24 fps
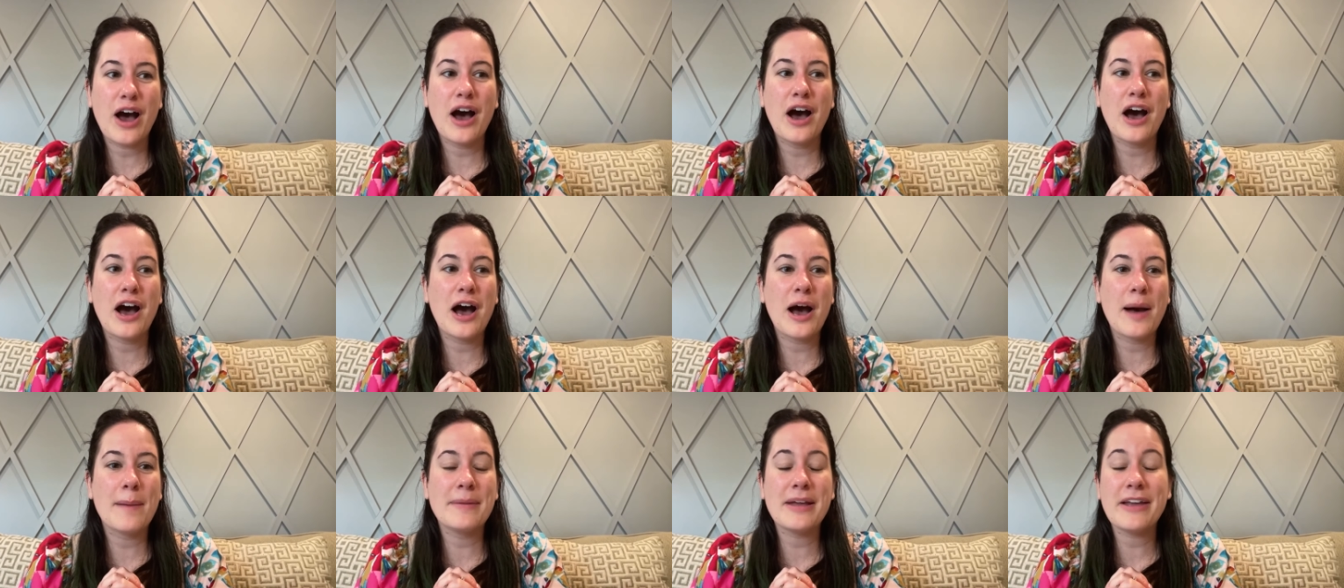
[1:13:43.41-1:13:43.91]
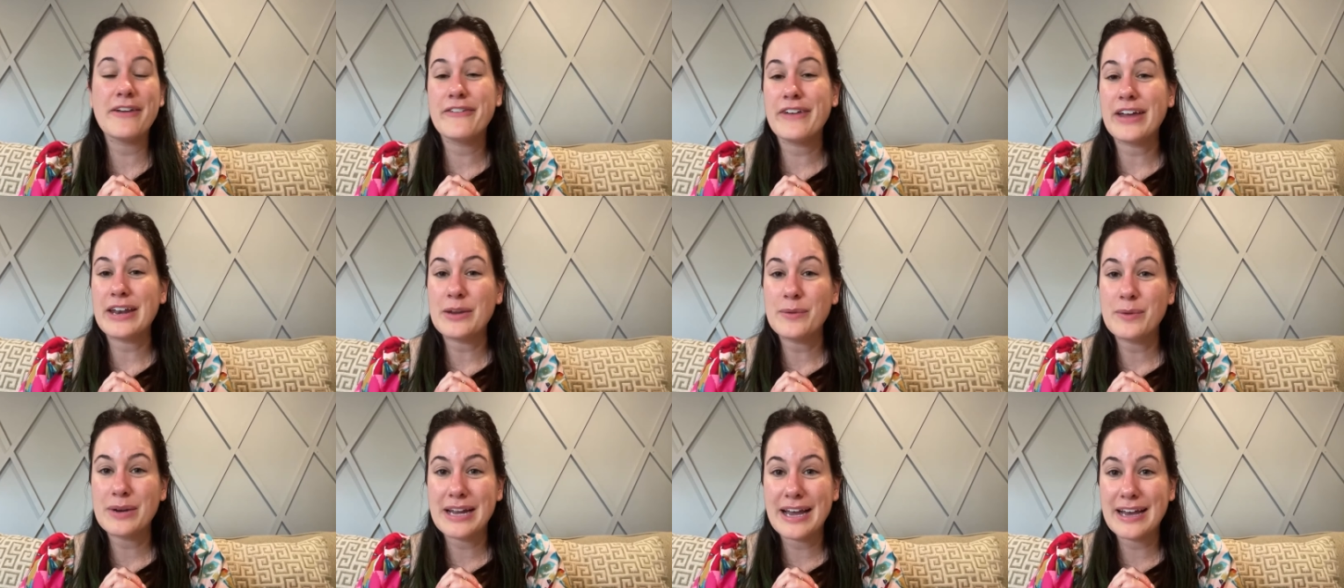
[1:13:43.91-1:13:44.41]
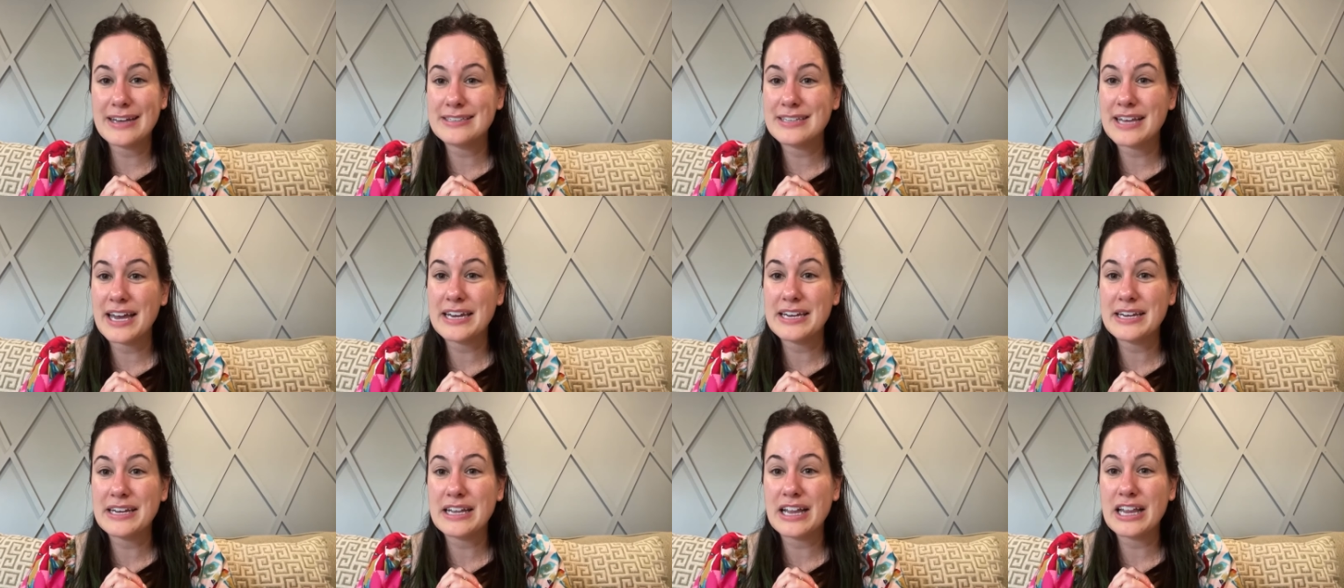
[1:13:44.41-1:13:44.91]
Um, if anyone has
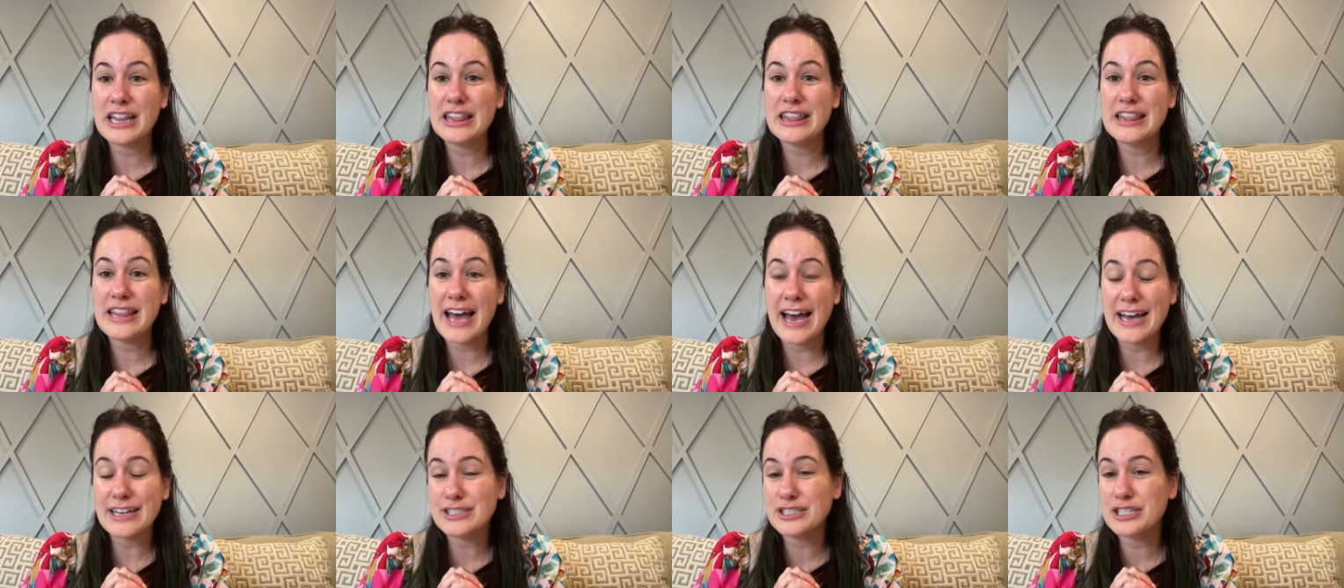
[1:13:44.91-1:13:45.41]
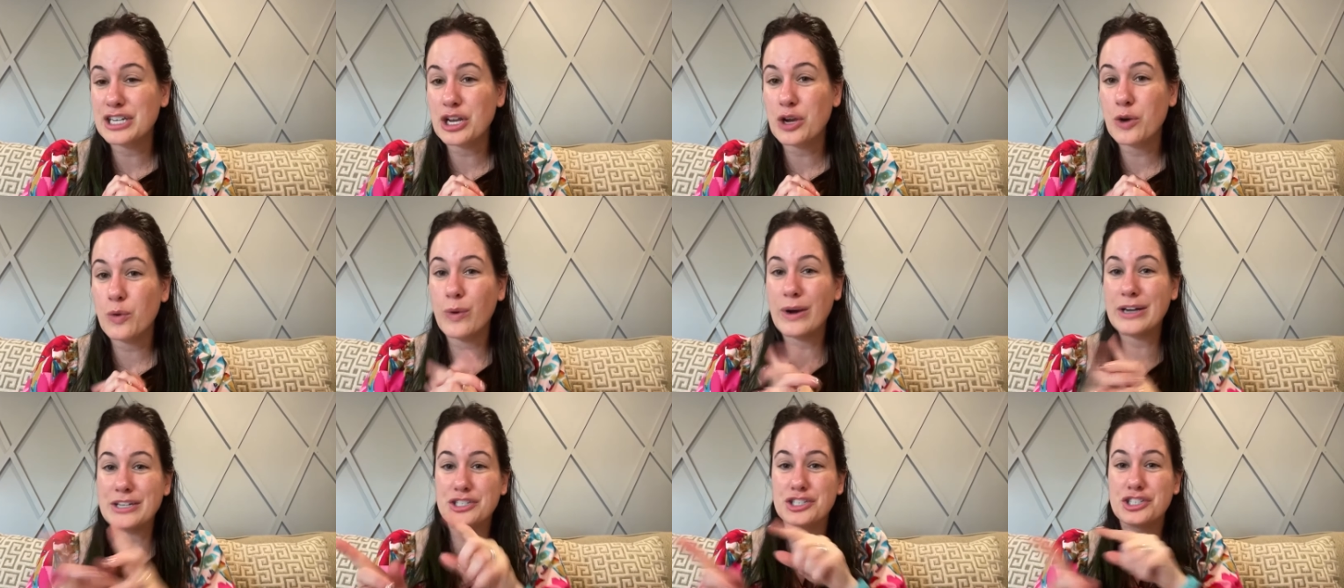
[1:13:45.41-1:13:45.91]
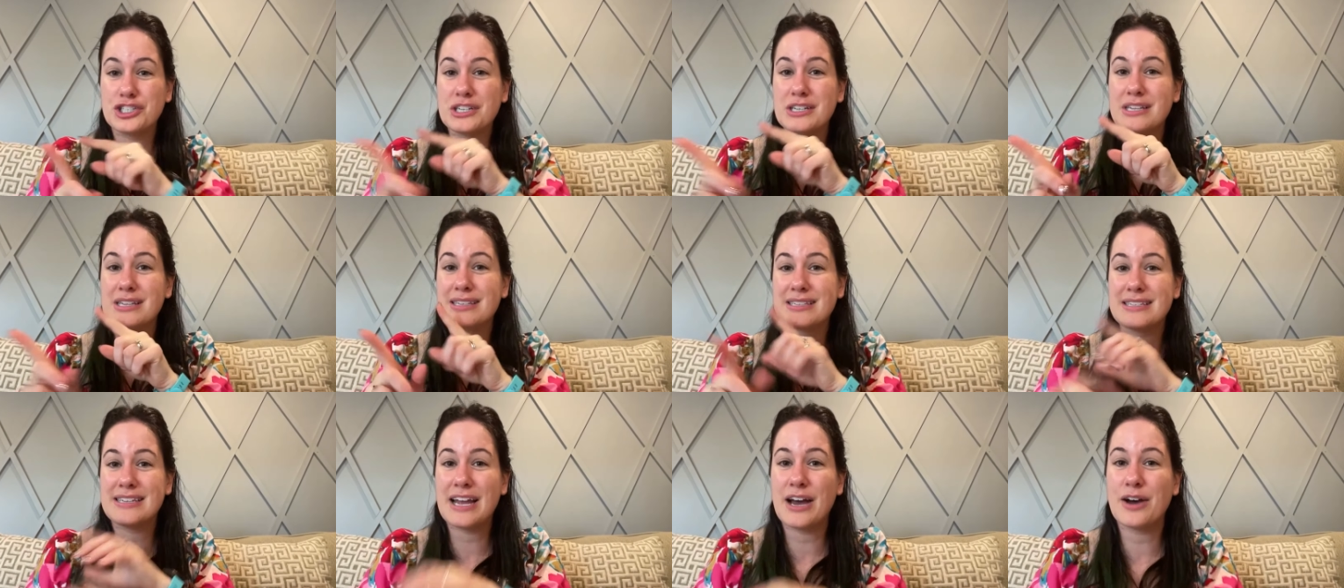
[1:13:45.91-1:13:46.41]
any lasting
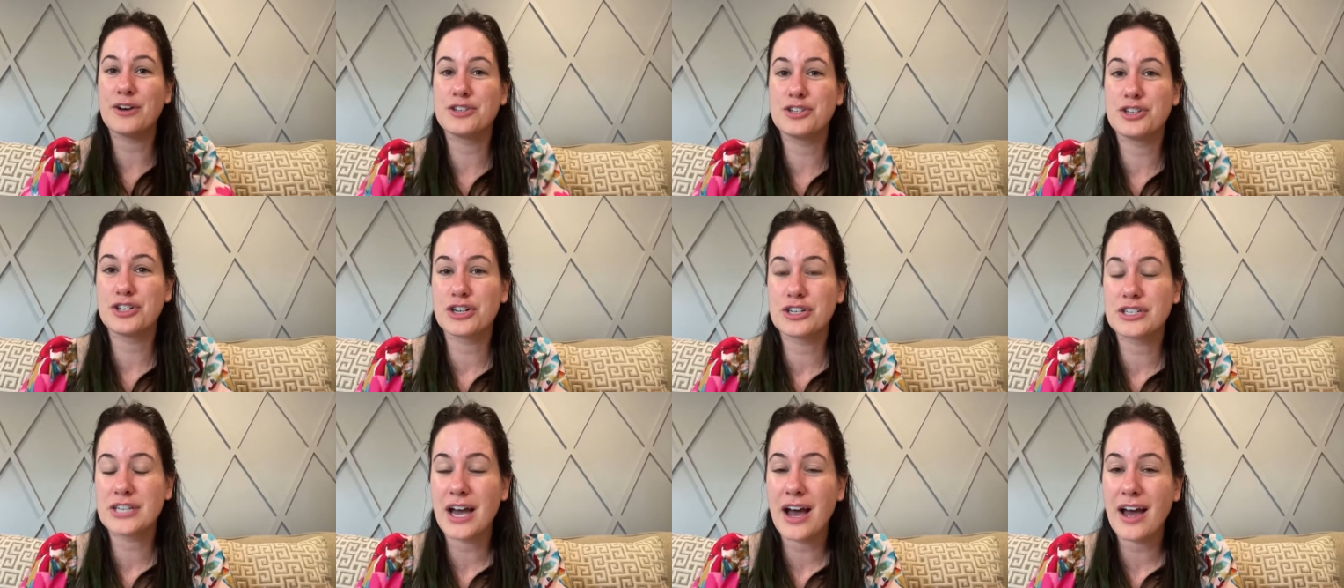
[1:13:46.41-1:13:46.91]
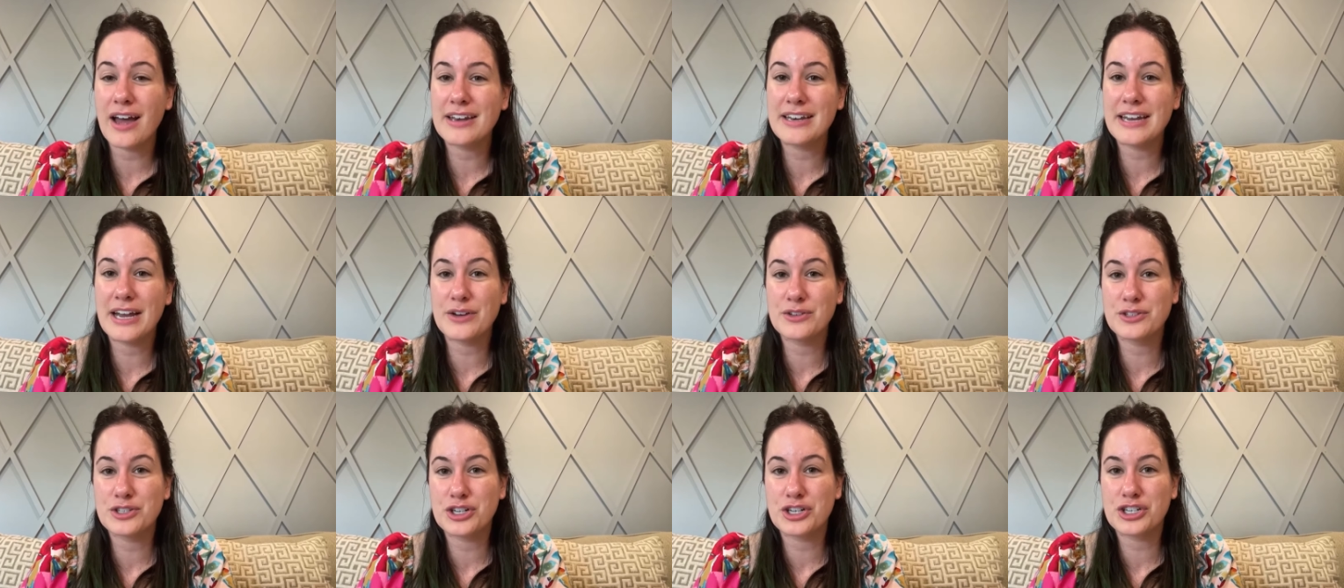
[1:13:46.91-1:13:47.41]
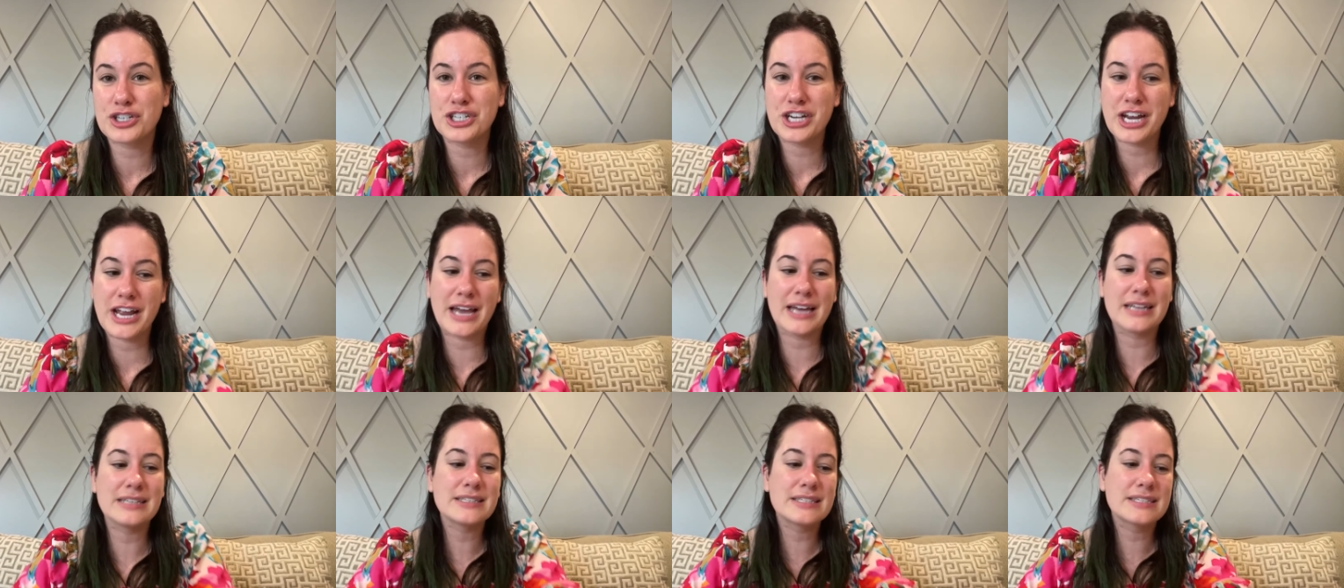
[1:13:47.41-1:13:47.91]
questions, now's your now's your
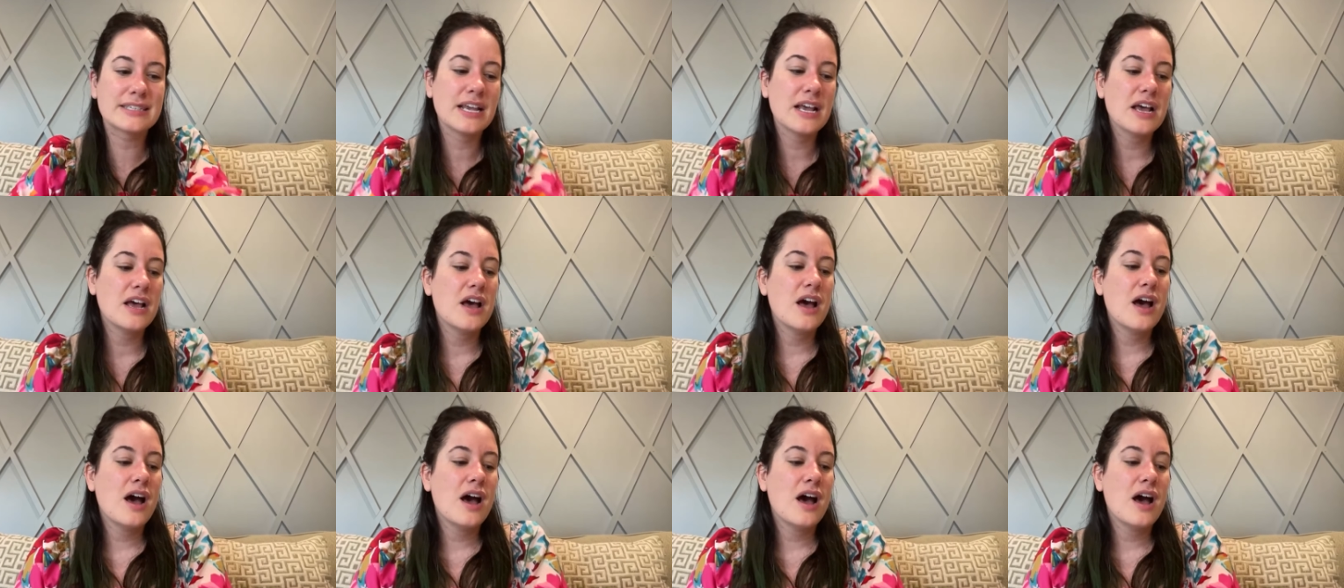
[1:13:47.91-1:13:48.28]
chance.